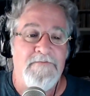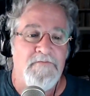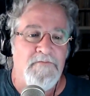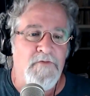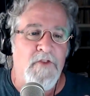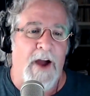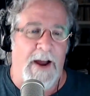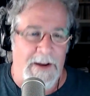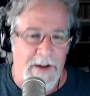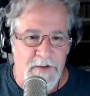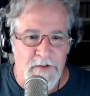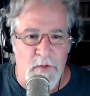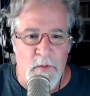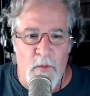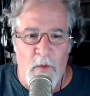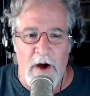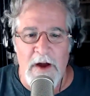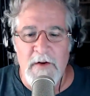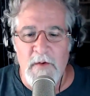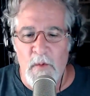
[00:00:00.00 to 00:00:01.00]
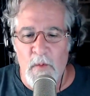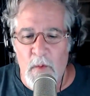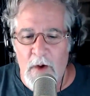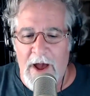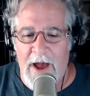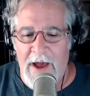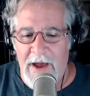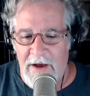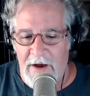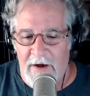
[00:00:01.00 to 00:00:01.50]
right. It's one
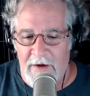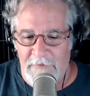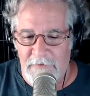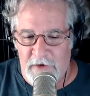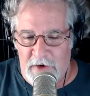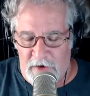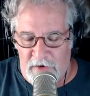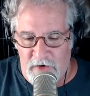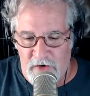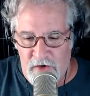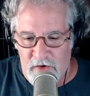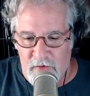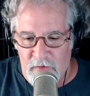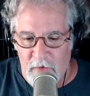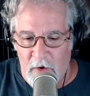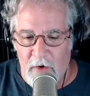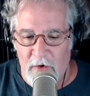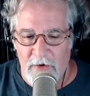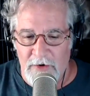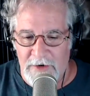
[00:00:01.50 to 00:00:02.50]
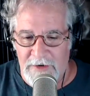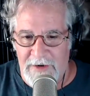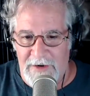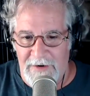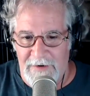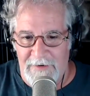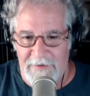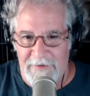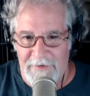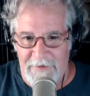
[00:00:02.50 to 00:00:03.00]
way of
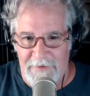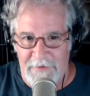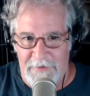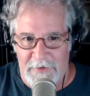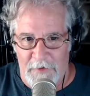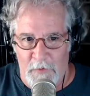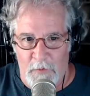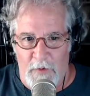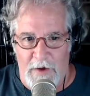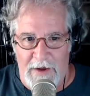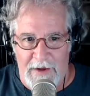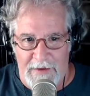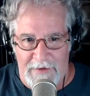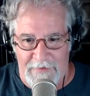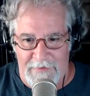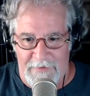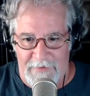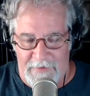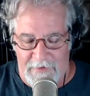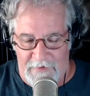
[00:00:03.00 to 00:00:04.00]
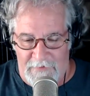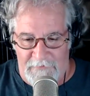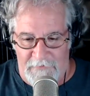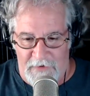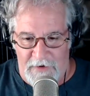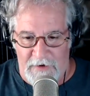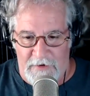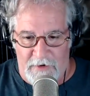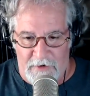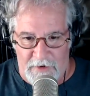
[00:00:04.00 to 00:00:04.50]
controlling the way the
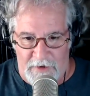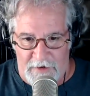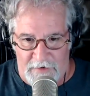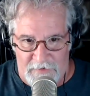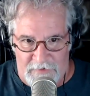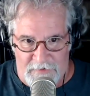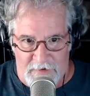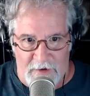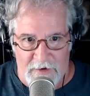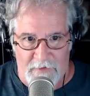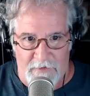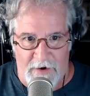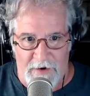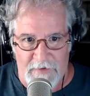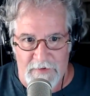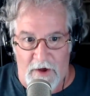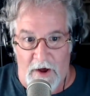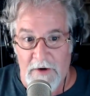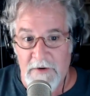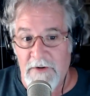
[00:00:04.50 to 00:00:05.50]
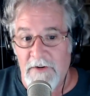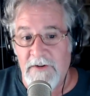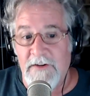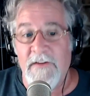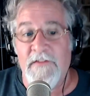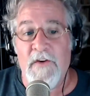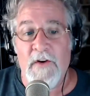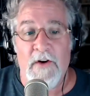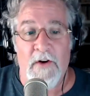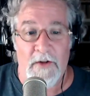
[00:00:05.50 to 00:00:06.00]
vehicle accelerates under
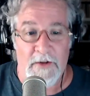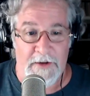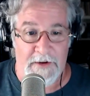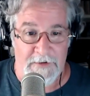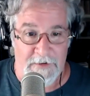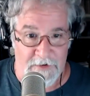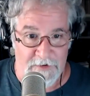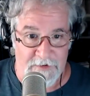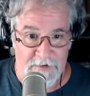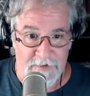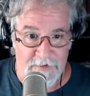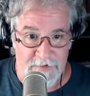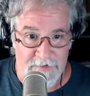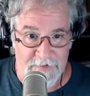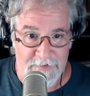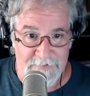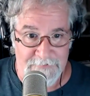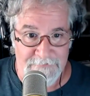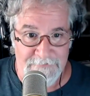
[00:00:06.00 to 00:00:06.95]
difficult conditions.